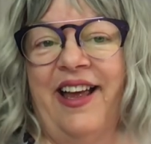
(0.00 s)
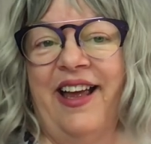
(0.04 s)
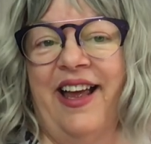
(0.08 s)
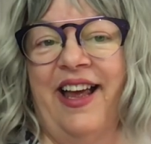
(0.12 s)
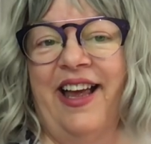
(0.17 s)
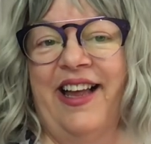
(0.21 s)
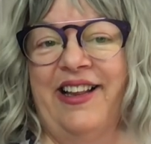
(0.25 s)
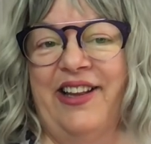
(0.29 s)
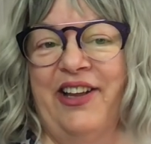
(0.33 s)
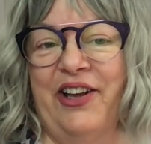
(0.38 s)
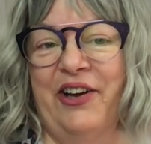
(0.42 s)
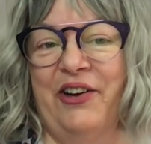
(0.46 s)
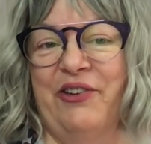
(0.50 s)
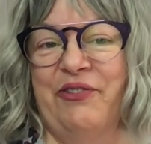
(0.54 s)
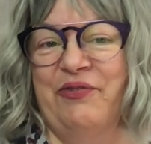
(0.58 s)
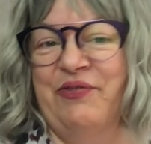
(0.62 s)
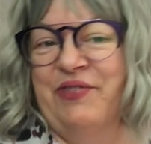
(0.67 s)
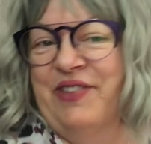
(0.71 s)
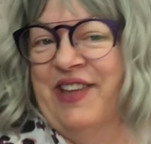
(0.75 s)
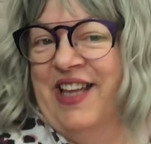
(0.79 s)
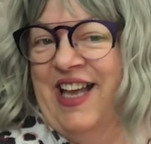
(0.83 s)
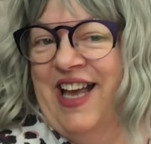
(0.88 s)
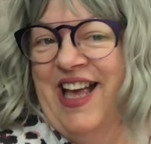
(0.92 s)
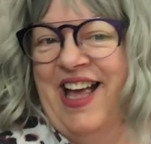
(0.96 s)
Hello.
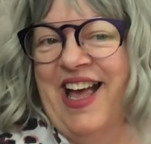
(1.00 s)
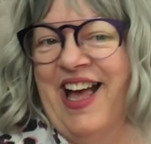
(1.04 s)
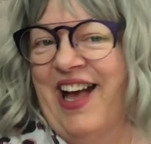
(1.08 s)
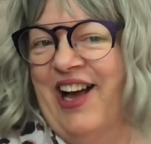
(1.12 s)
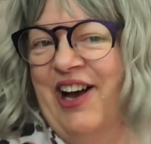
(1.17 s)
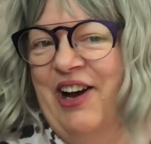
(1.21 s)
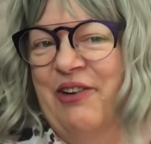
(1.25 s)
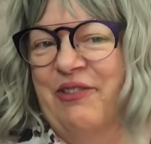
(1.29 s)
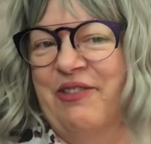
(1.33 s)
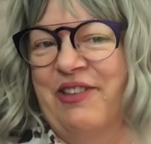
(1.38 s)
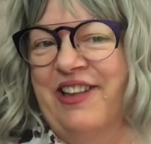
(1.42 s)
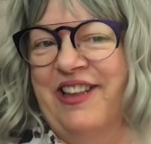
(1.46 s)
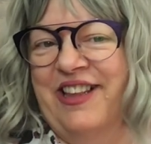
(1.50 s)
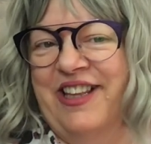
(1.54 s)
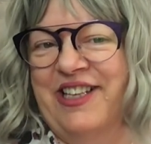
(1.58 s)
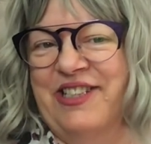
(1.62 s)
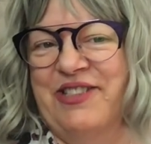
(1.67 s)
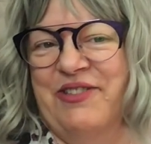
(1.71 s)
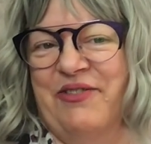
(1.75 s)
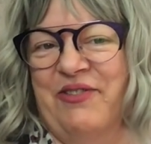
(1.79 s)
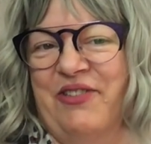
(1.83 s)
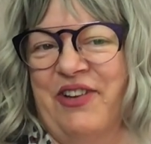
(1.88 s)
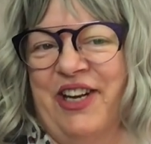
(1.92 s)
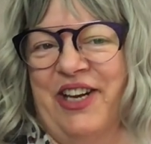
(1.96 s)
Hope that
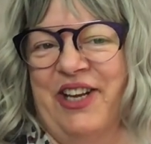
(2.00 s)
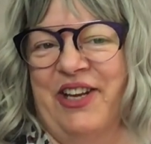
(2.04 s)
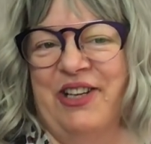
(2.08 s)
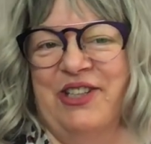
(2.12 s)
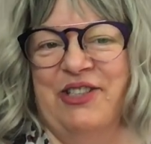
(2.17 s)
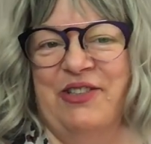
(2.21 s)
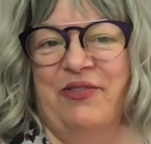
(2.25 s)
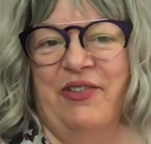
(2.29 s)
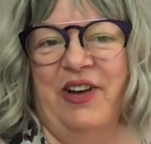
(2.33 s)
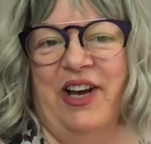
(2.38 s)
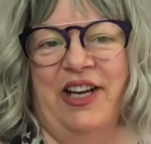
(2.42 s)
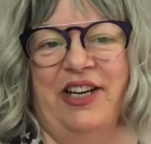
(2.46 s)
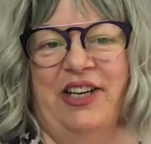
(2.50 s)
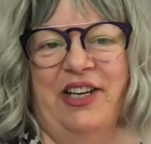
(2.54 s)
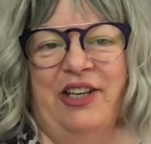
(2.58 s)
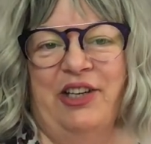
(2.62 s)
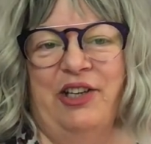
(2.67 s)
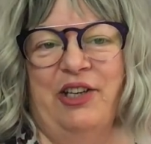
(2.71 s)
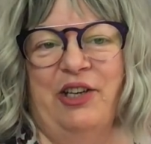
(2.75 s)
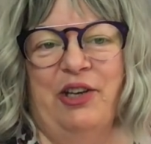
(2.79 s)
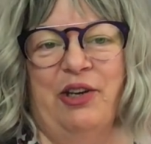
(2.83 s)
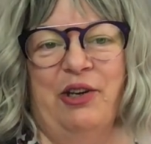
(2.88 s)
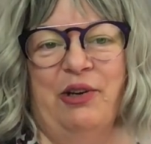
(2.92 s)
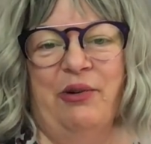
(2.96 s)
this video is
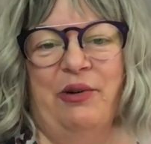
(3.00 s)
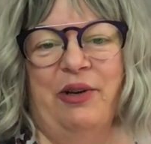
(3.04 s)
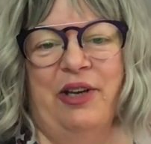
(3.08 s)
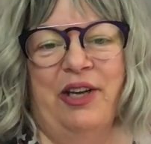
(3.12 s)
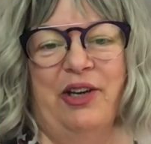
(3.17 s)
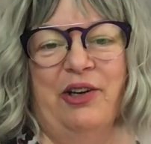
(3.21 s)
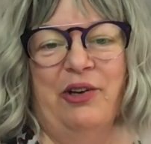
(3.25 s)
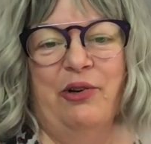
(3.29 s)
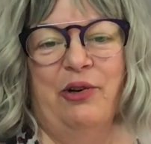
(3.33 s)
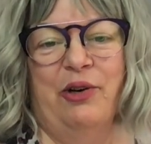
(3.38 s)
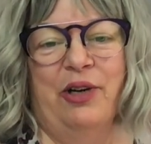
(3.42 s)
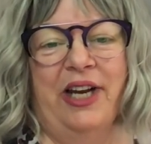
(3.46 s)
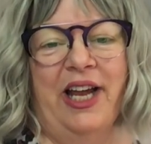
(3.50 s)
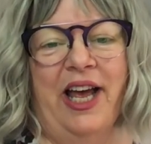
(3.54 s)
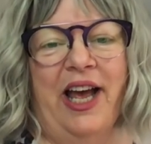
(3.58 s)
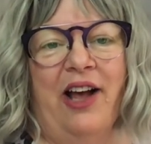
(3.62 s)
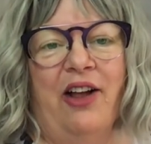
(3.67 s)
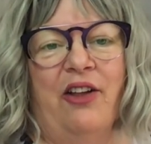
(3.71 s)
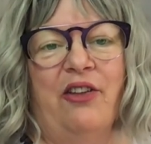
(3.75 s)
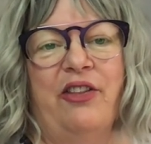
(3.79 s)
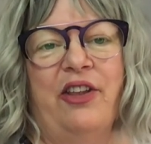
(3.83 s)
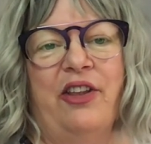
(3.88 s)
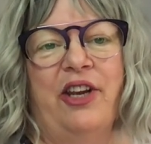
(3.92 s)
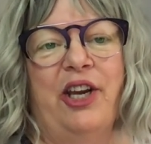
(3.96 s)
finding you in good
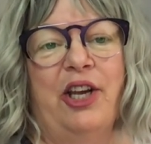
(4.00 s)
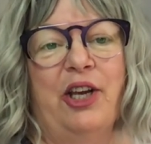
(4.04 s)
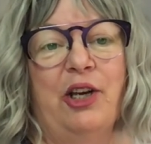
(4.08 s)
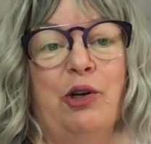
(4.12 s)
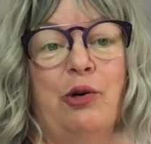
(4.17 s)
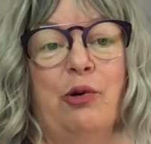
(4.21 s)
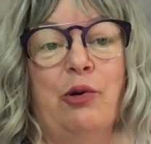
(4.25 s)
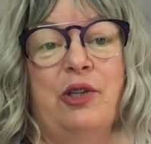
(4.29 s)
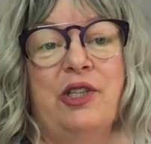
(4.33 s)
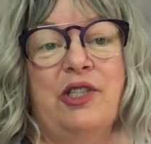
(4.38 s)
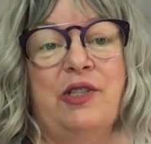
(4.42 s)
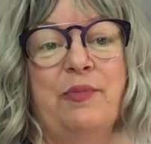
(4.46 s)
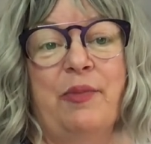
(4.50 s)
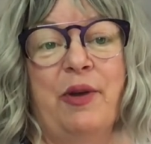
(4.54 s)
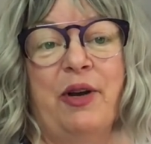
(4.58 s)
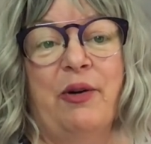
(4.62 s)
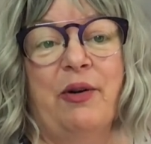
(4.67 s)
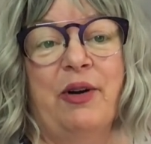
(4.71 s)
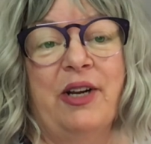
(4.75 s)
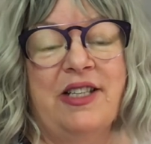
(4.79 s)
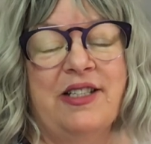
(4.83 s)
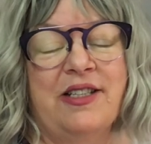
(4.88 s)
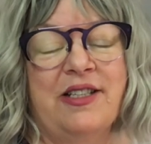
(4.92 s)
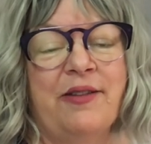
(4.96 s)
health and in good
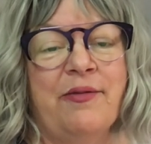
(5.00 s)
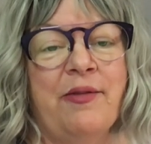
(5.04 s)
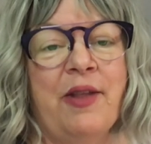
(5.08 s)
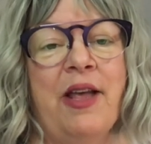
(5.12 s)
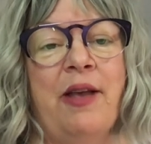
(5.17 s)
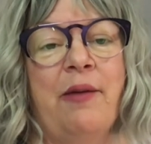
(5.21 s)
spirits.